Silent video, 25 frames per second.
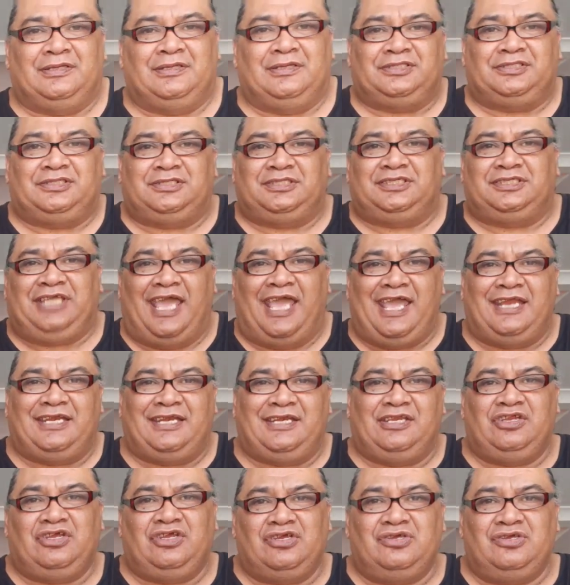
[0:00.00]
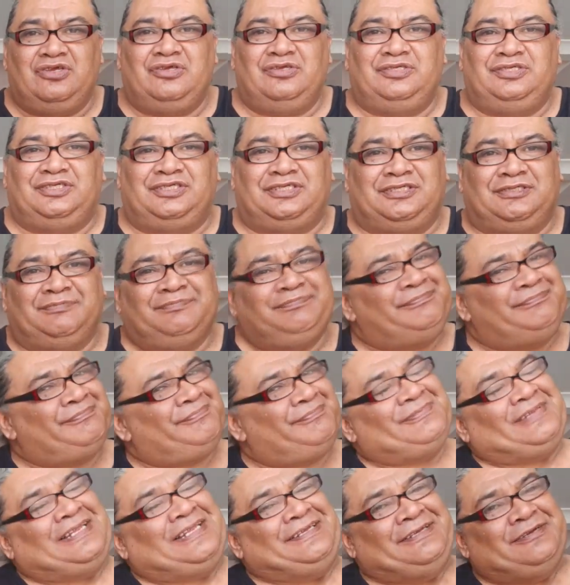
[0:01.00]
Sad news.
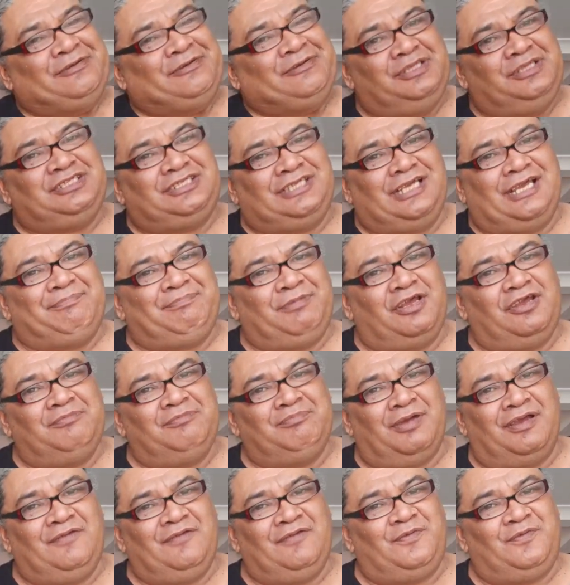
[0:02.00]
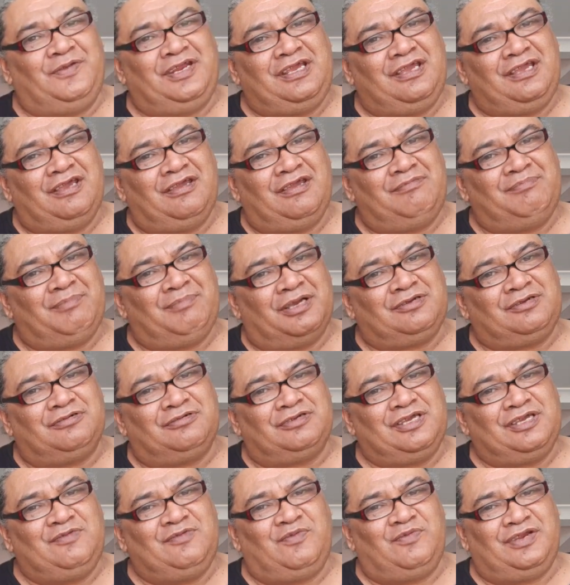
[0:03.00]
Went to upload my video, my
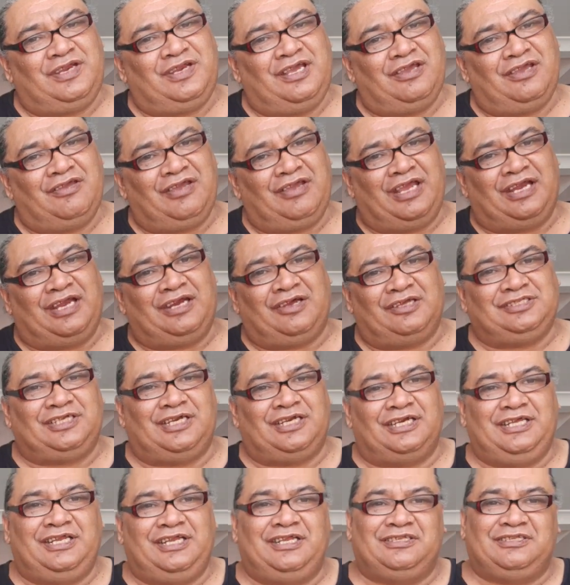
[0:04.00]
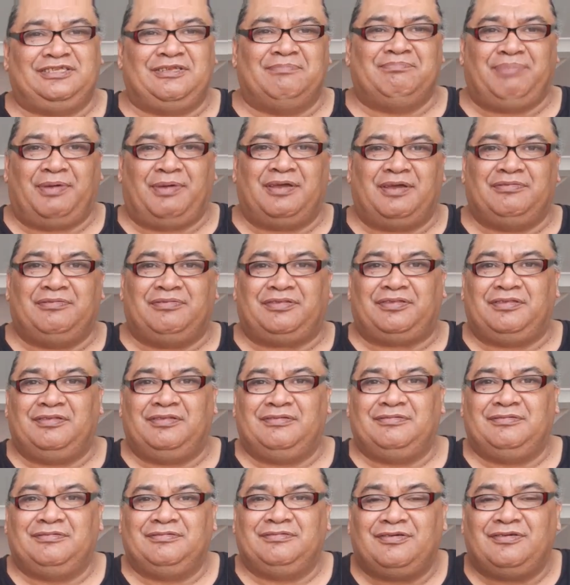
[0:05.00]
cooking video, and I deleted them both.
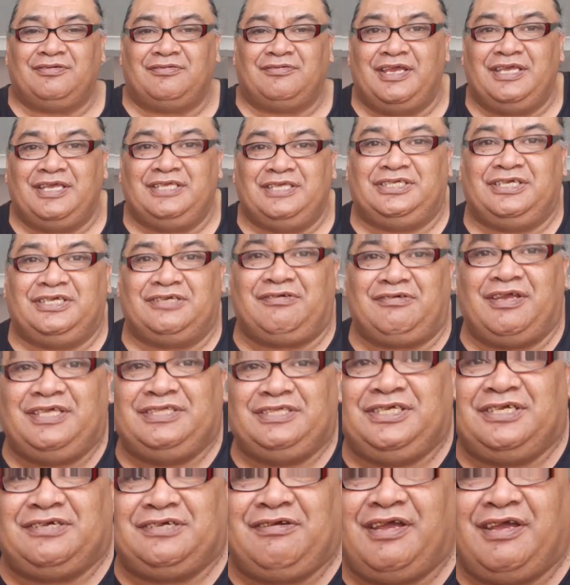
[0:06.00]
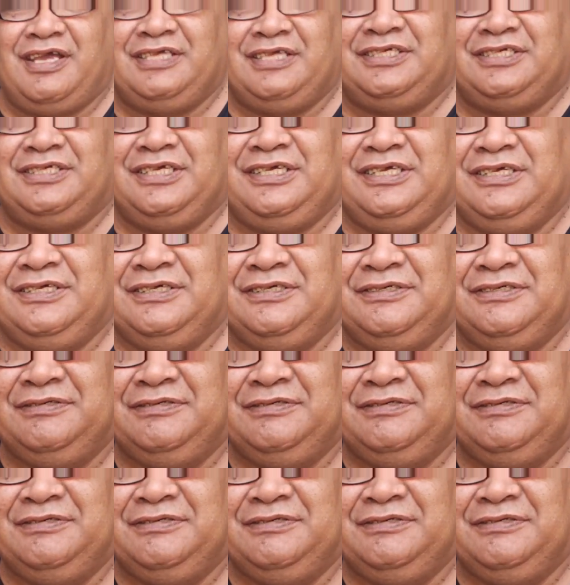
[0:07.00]
Crazy, crazy, crazy.